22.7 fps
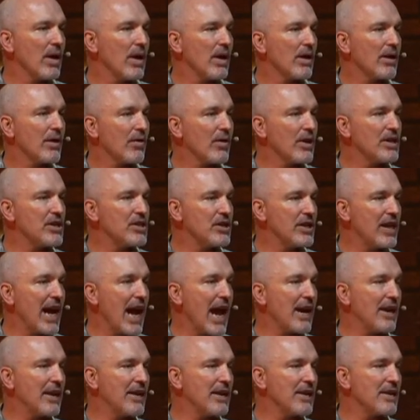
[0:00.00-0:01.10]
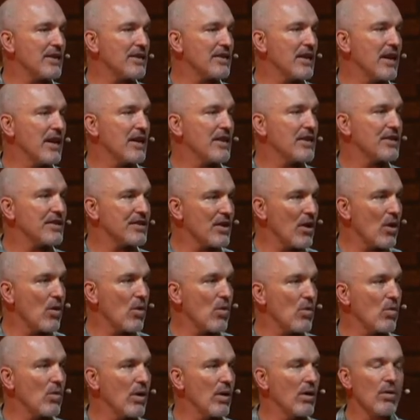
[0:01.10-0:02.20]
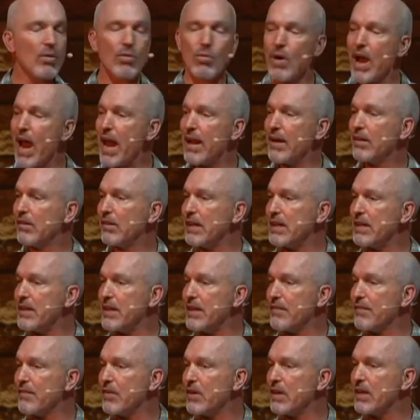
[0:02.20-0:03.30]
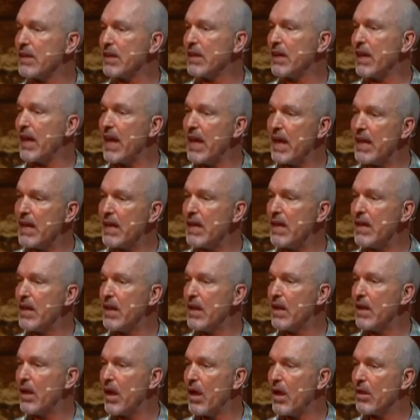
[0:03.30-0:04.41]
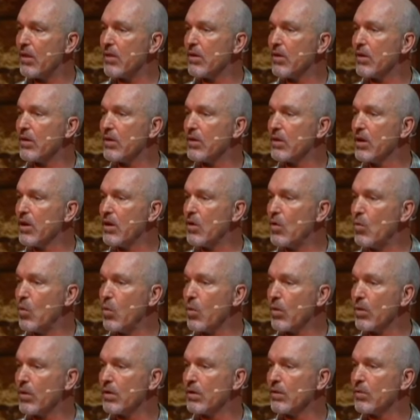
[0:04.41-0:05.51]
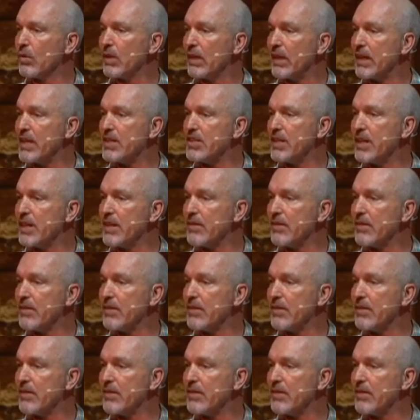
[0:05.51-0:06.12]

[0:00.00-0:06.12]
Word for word: Christianity is so radically different than any other world religion.